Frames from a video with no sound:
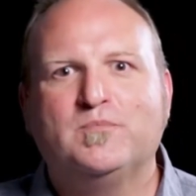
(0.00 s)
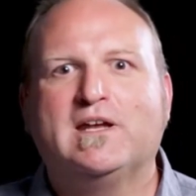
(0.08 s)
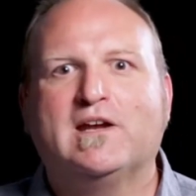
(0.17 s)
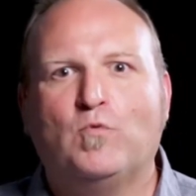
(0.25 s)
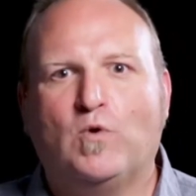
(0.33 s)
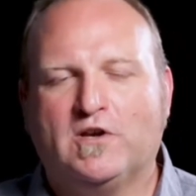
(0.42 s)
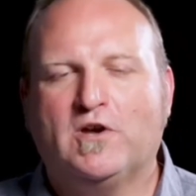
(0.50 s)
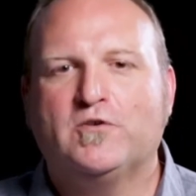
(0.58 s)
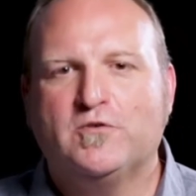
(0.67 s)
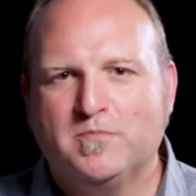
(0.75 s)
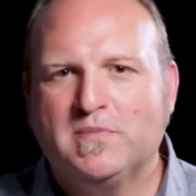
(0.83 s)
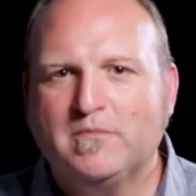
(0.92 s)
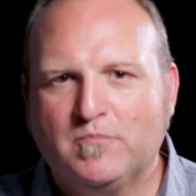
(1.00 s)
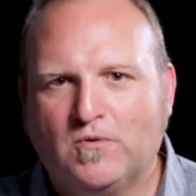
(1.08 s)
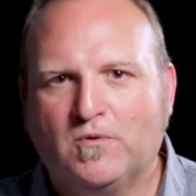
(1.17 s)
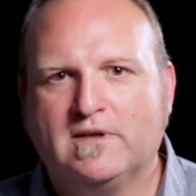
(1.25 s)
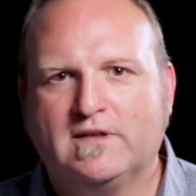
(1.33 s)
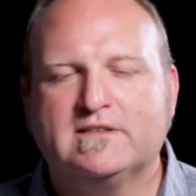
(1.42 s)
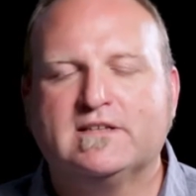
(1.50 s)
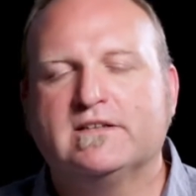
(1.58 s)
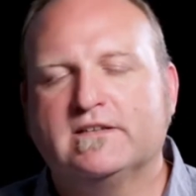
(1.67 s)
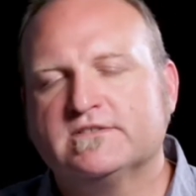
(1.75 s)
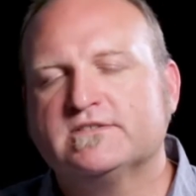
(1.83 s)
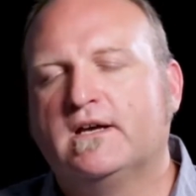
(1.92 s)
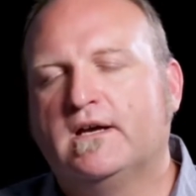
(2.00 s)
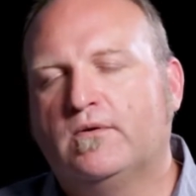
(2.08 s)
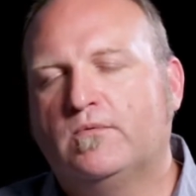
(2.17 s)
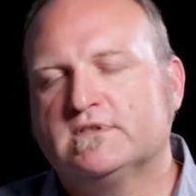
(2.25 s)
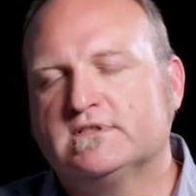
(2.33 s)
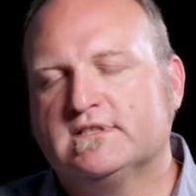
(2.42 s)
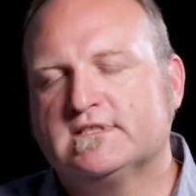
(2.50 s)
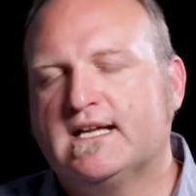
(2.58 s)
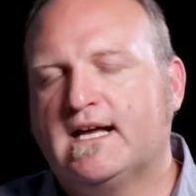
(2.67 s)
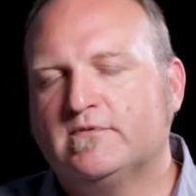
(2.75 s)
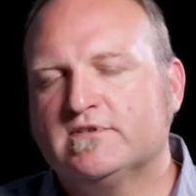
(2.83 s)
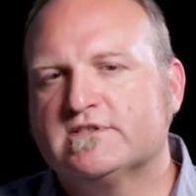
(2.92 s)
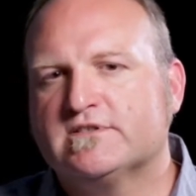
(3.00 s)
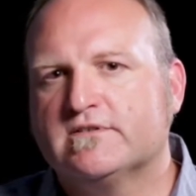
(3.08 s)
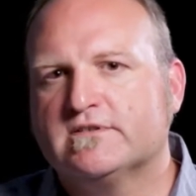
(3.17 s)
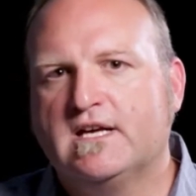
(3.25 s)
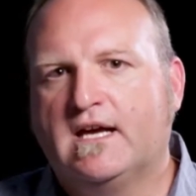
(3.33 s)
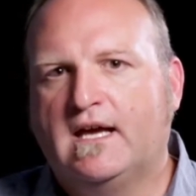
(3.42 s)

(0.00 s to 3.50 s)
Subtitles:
being 100 people in attendance was an established church.